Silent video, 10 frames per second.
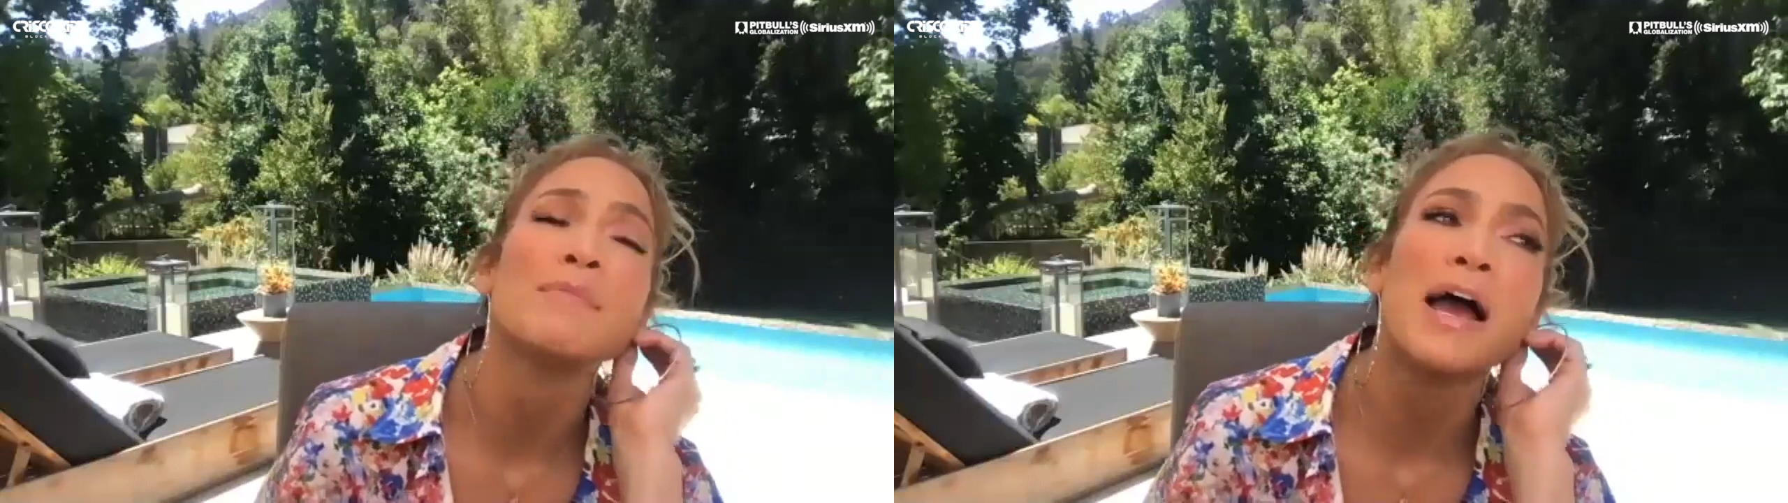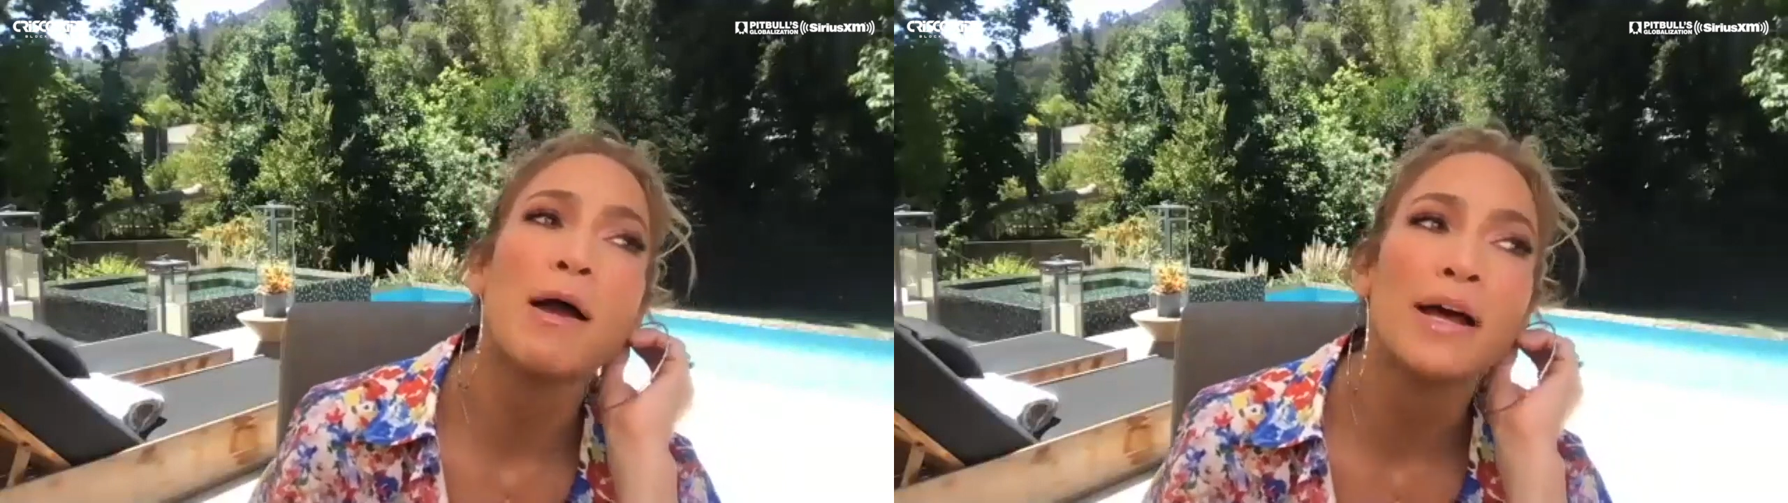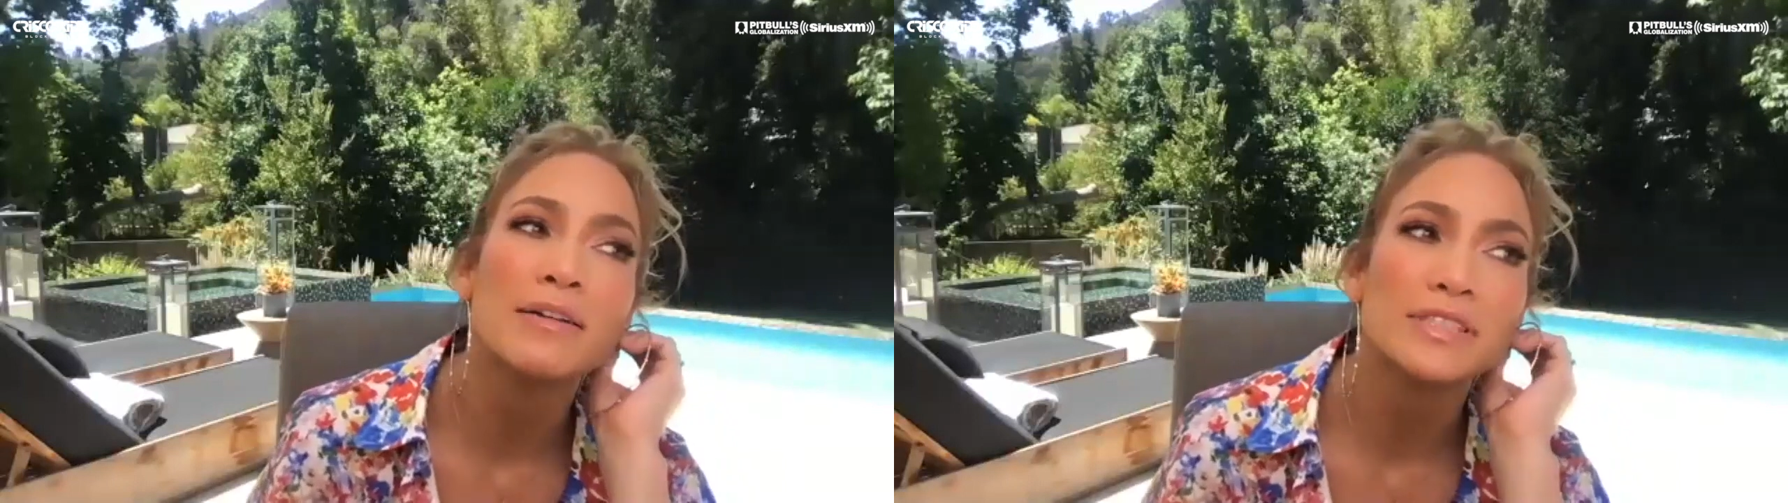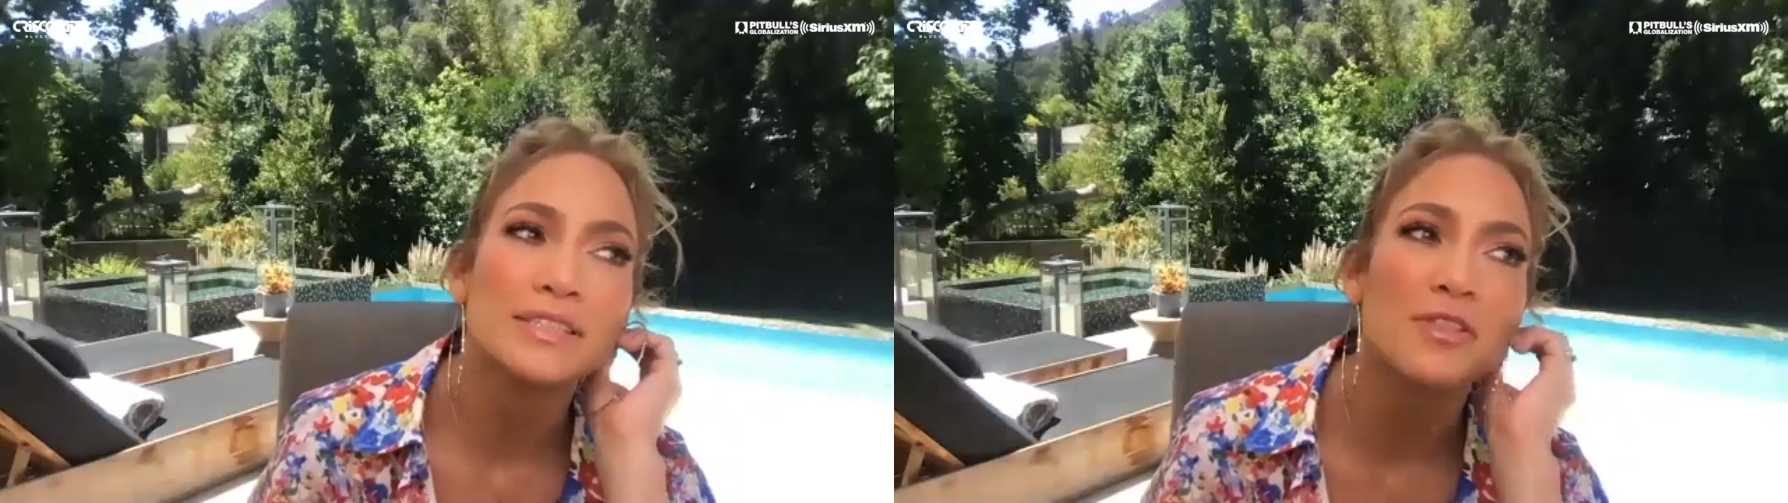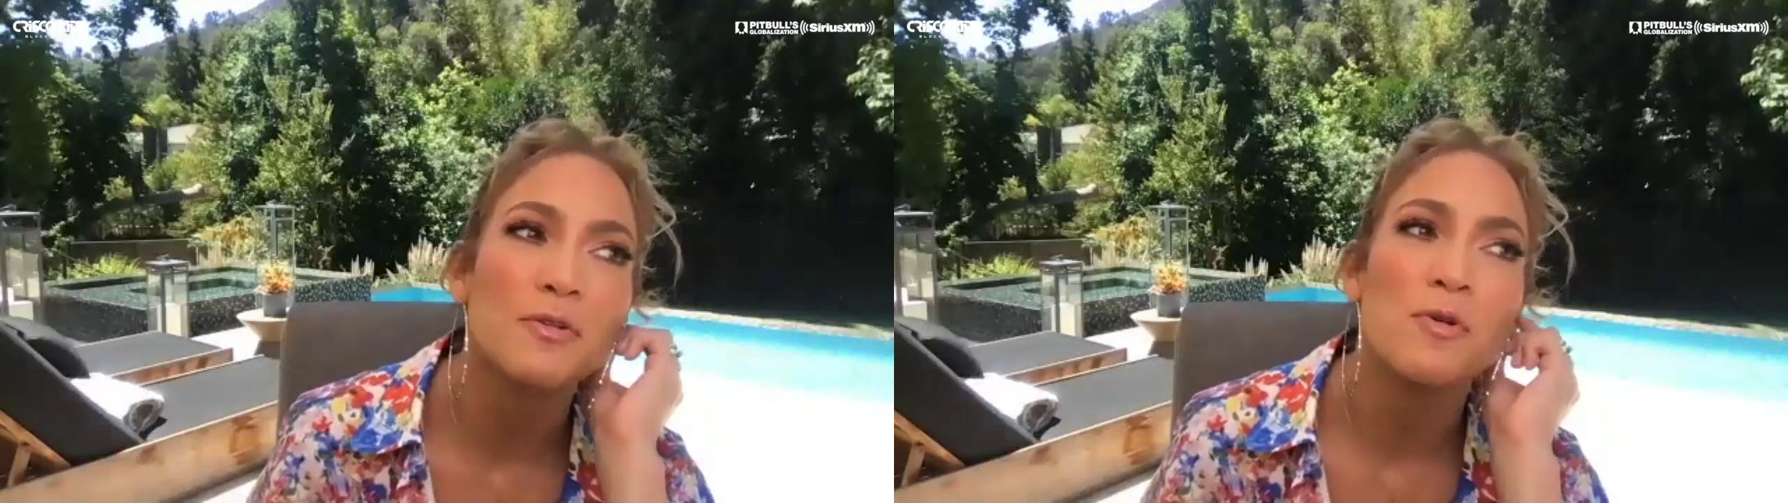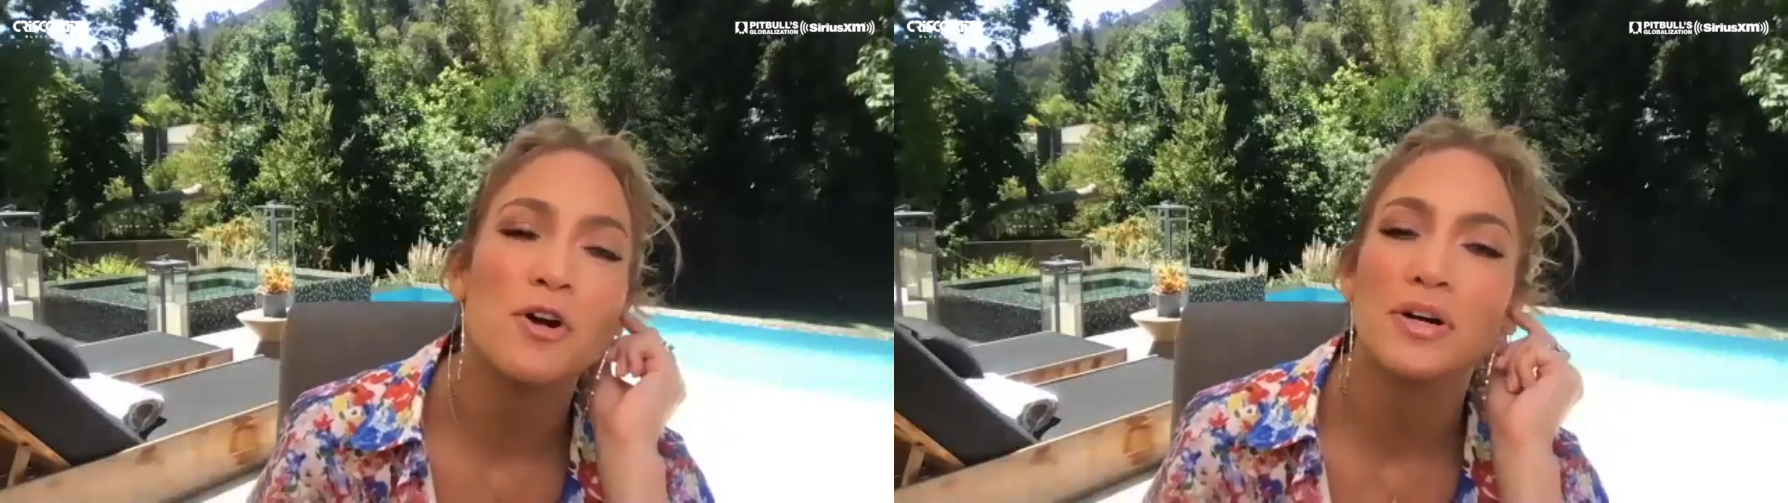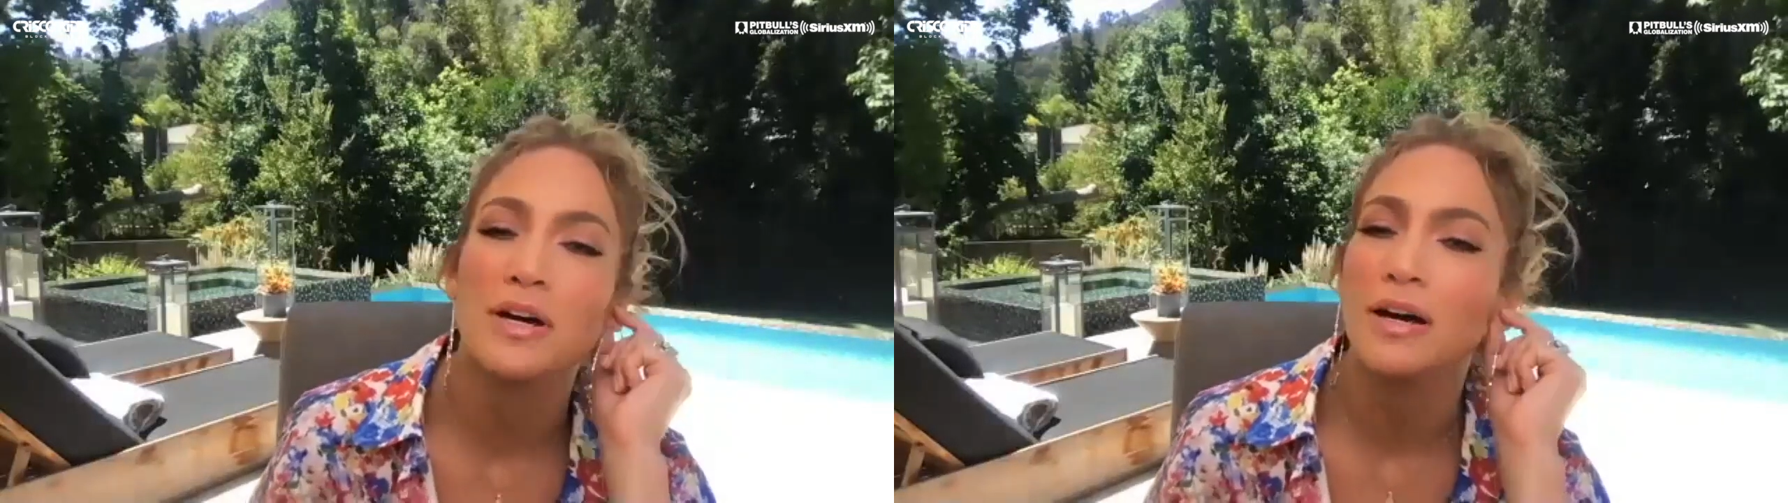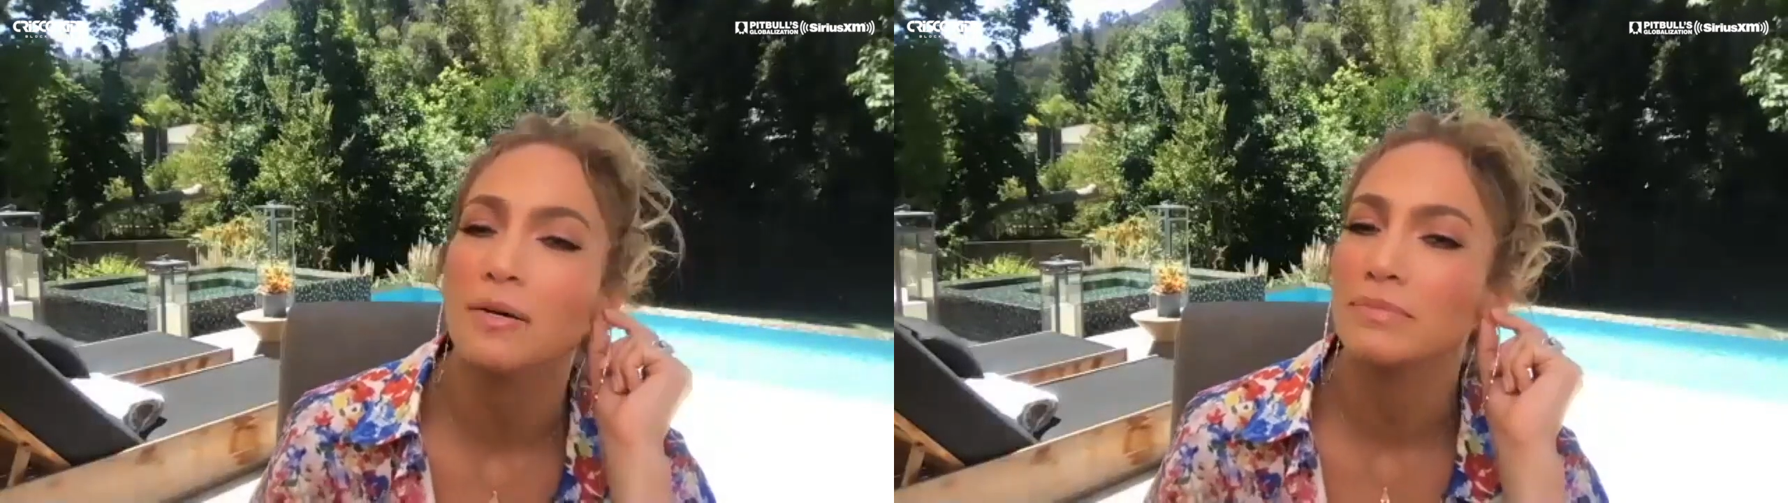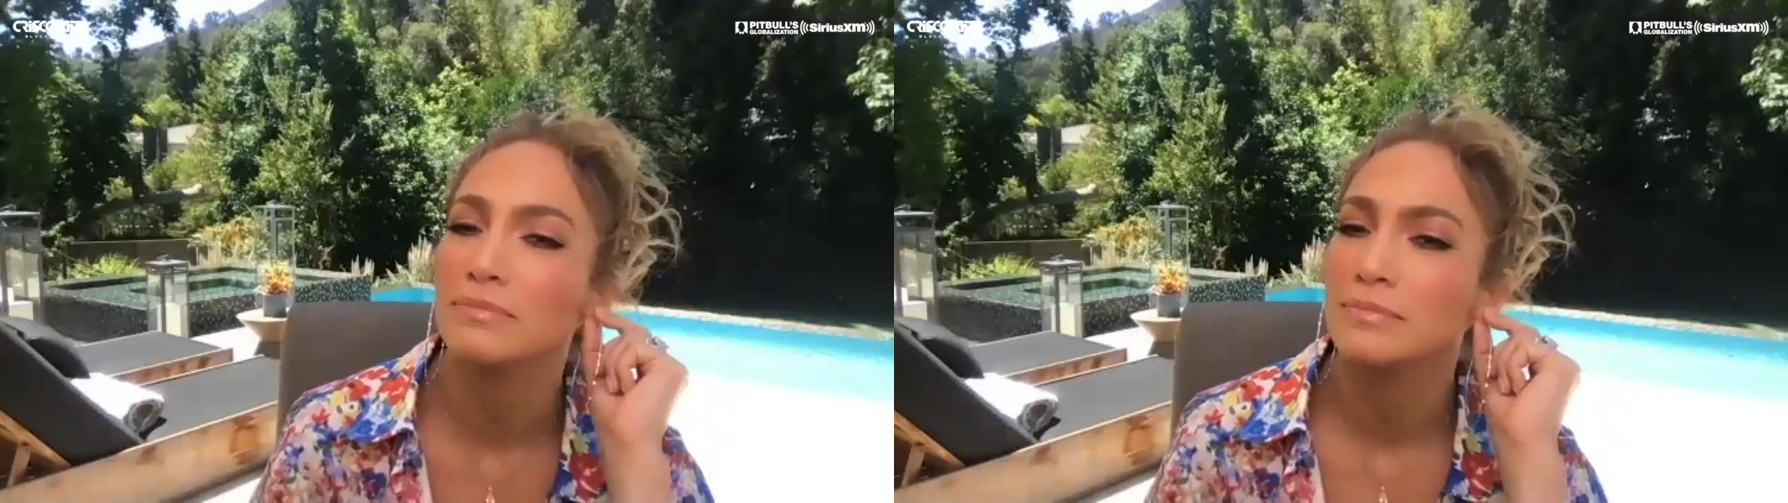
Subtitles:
I mean, I would have to say the World Cup.